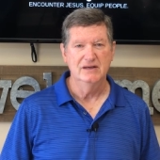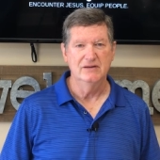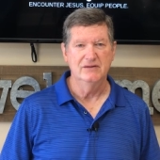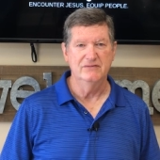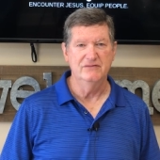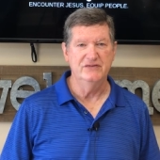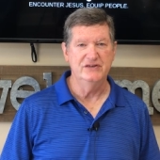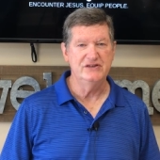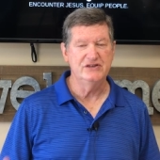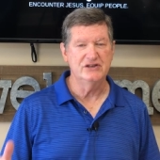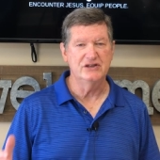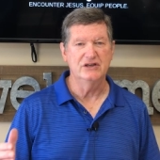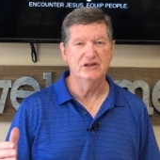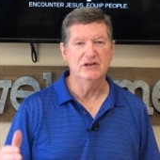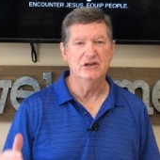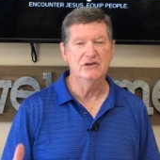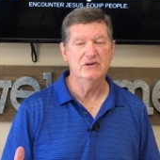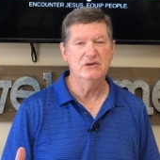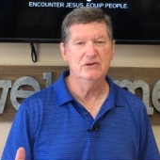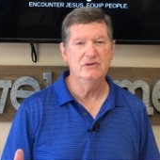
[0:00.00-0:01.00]
visit
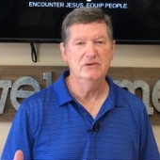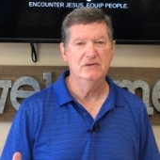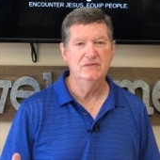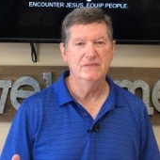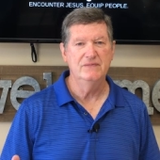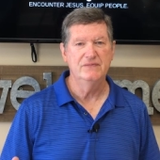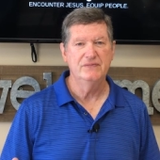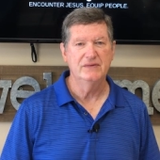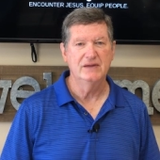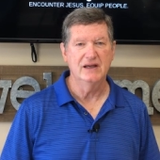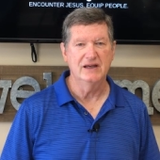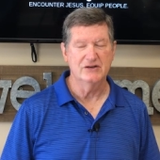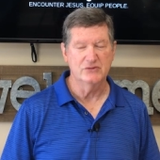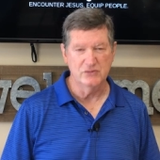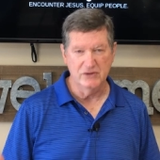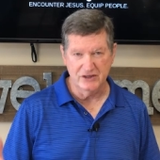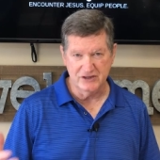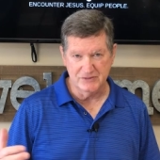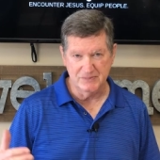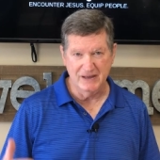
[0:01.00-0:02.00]
you as
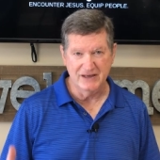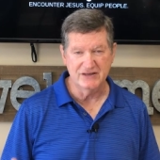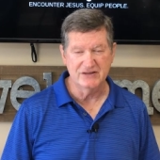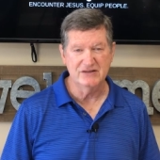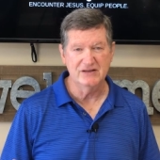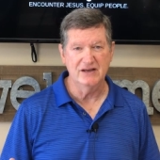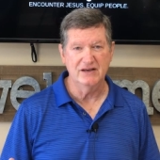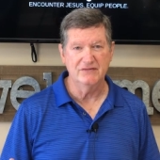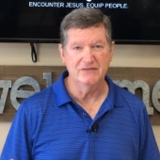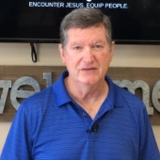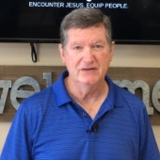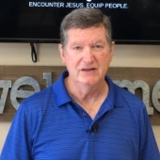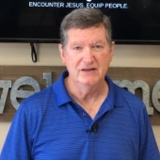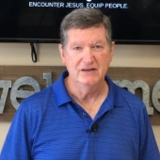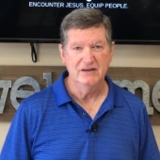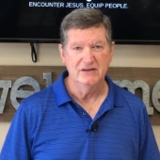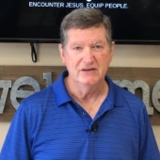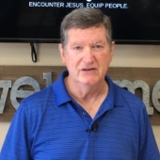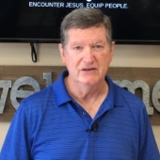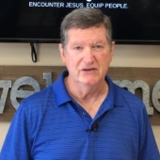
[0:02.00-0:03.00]
well as myself
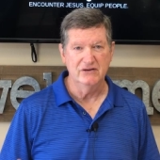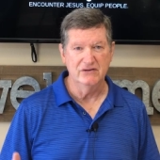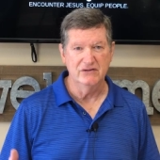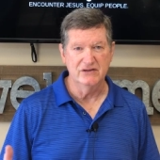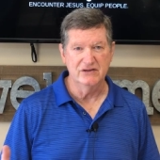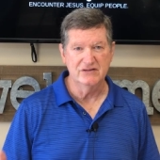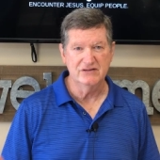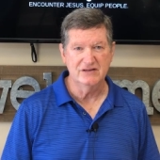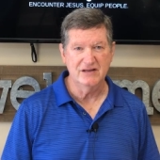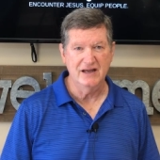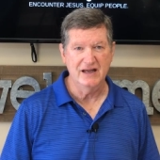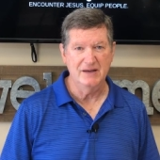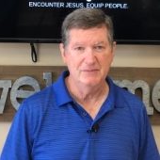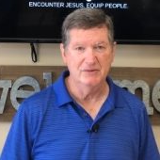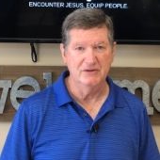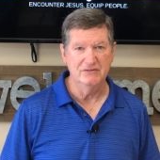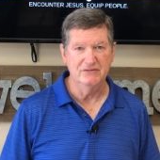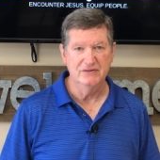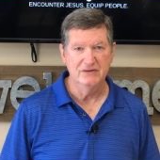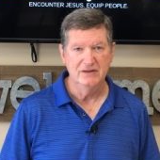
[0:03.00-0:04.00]
during this time
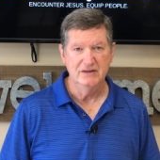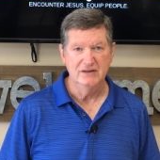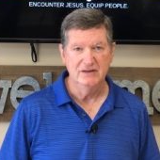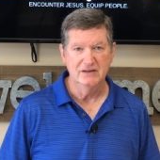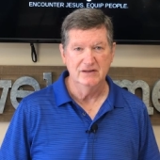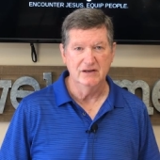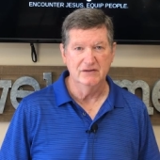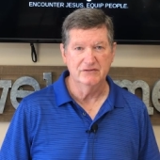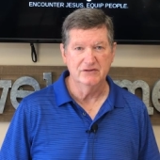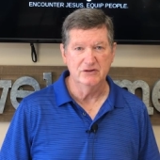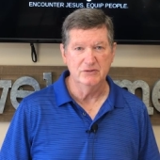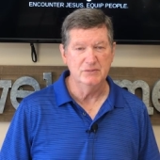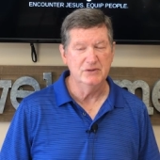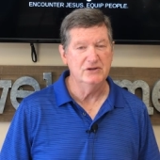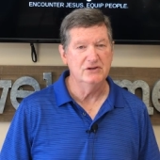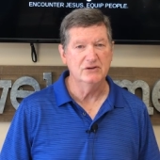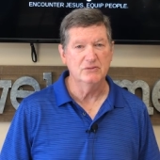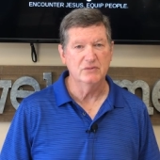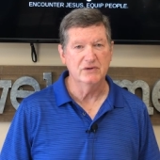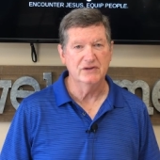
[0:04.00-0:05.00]
of, of
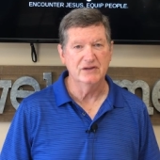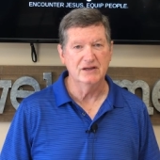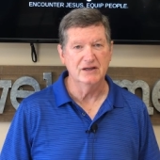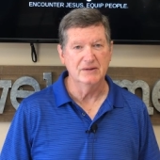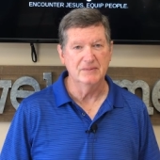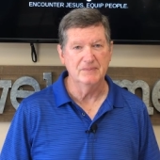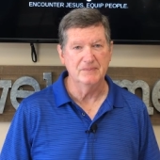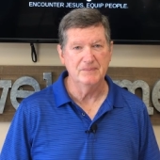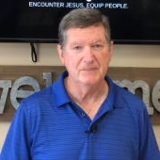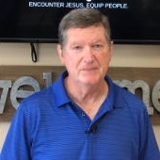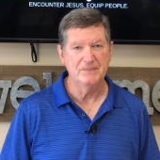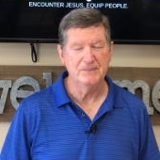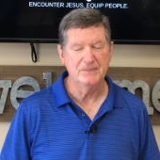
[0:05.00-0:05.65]
communion with Him.